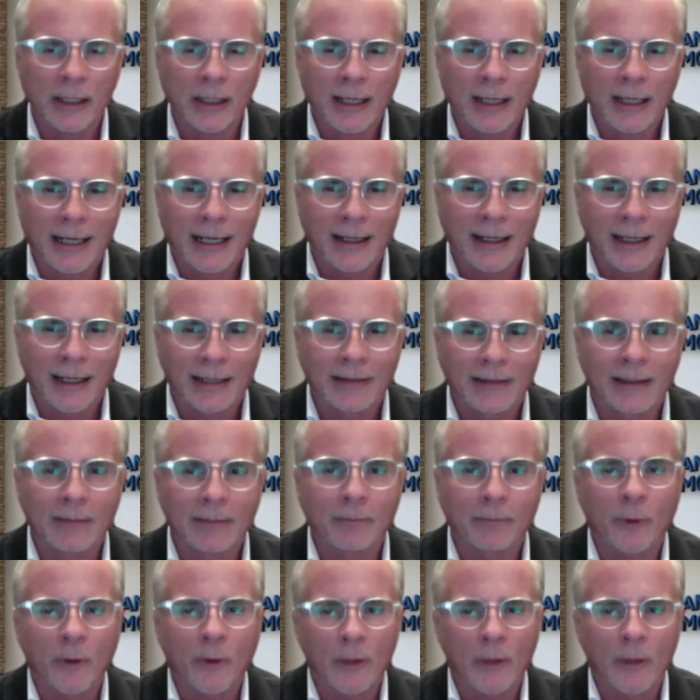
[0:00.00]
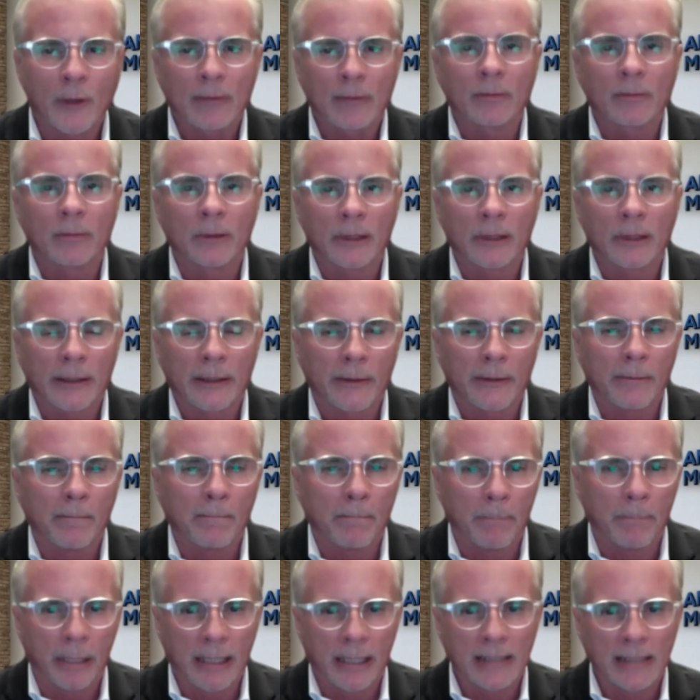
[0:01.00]
I think probably the
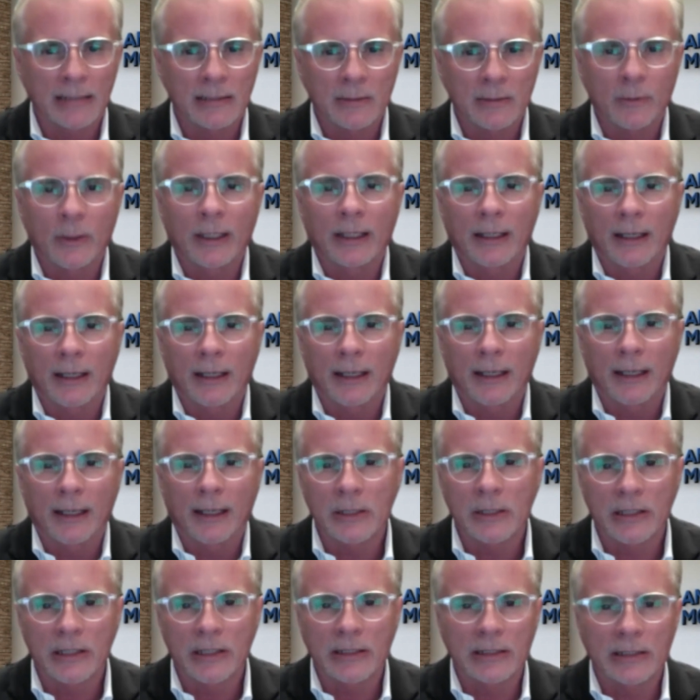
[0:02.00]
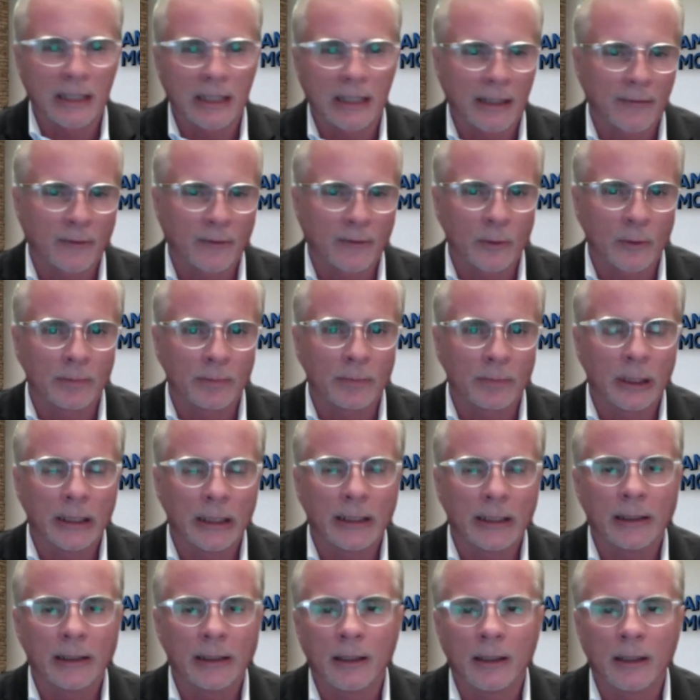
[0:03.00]
best way to answer this, David, would
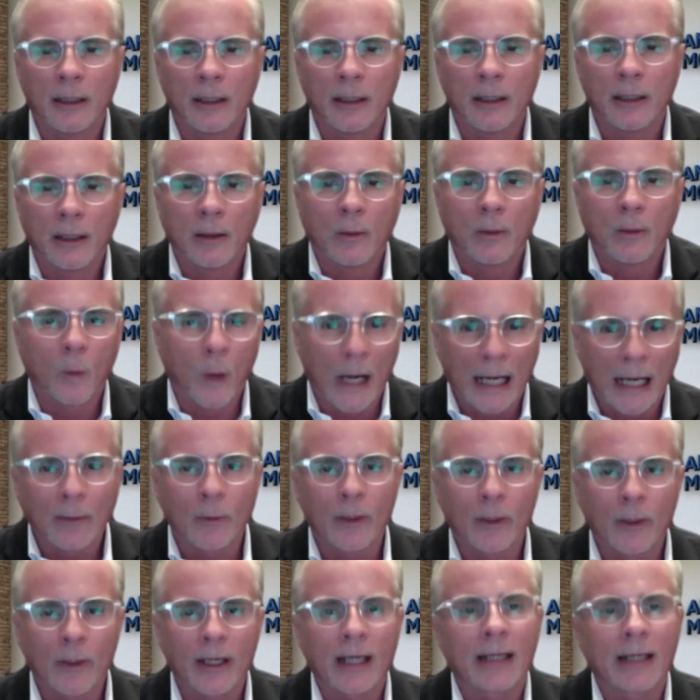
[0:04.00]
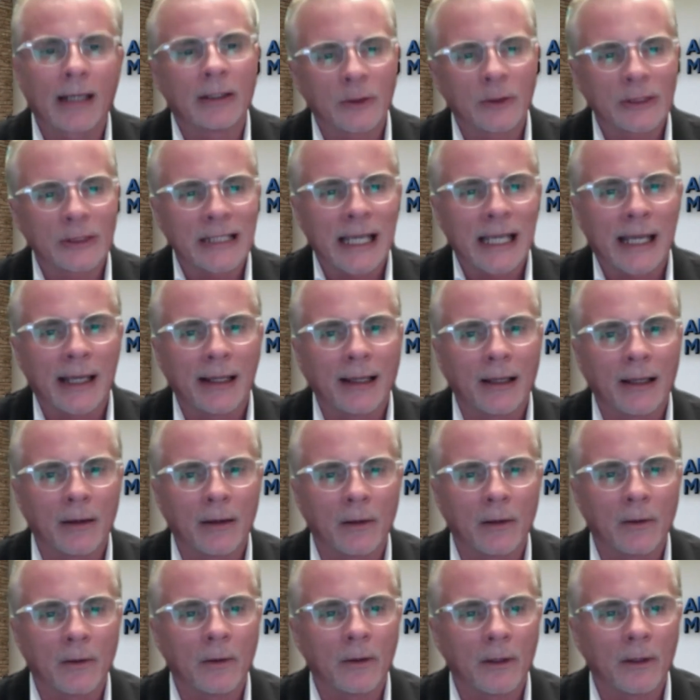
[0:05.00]
be why would I use
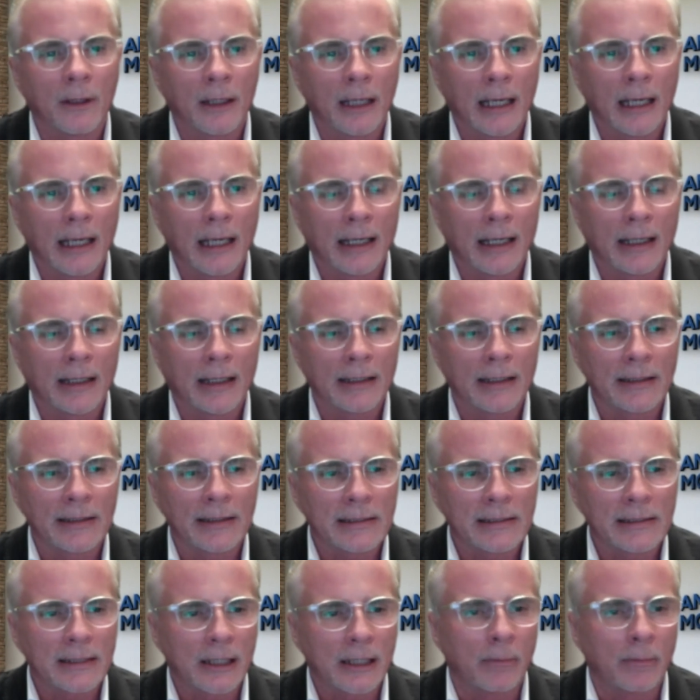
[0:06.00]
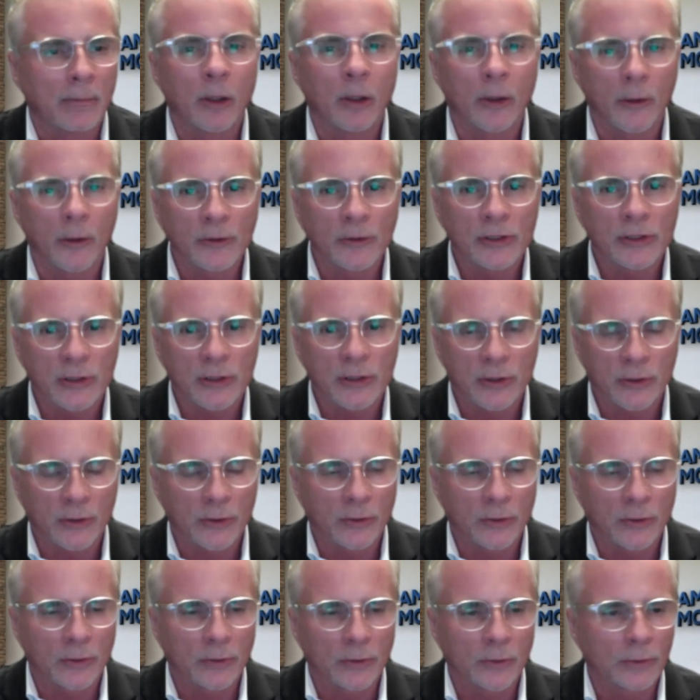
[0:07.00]
Halo as opposed
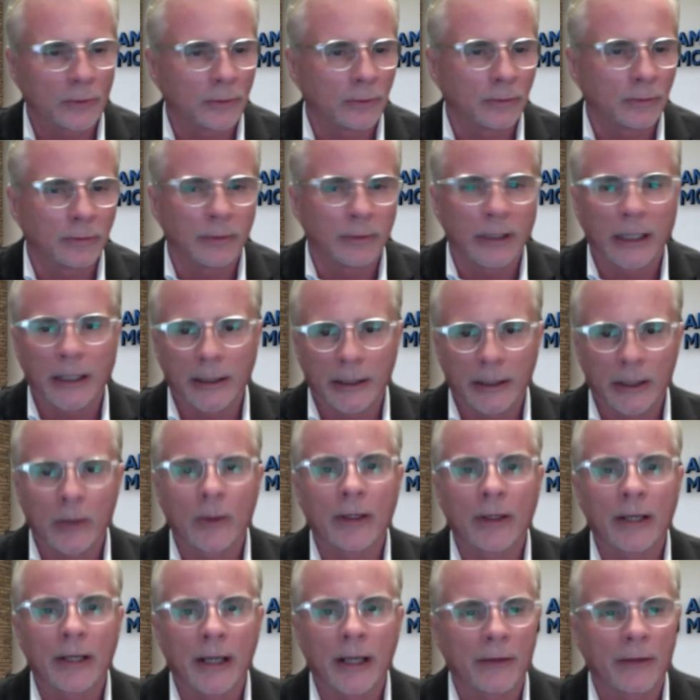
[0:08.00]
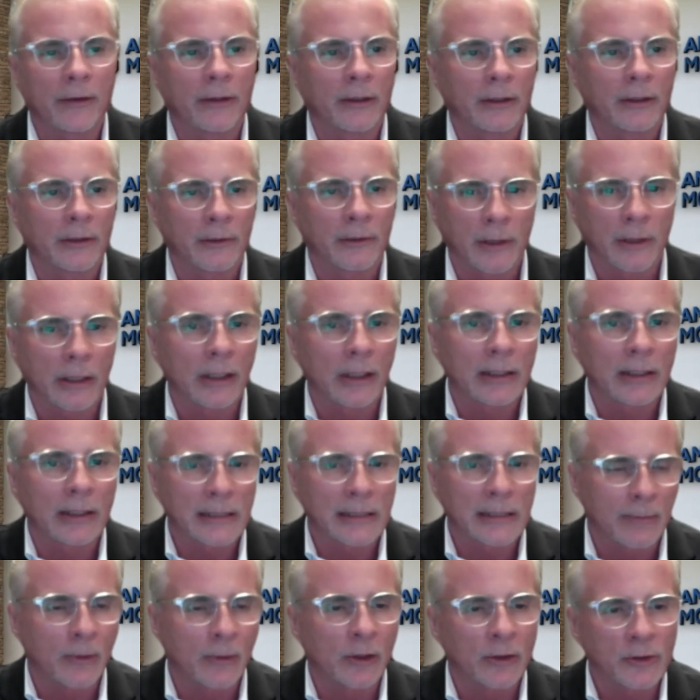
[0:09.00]
to, another
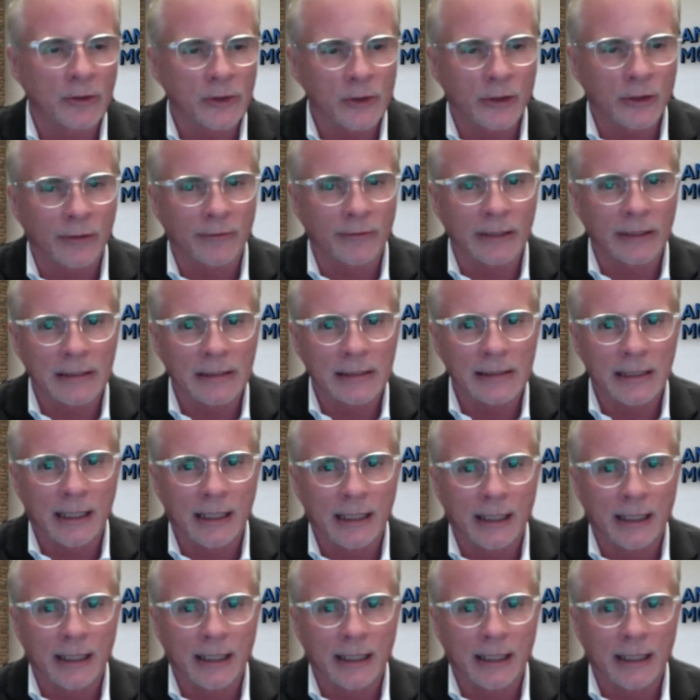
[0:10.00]
similar service?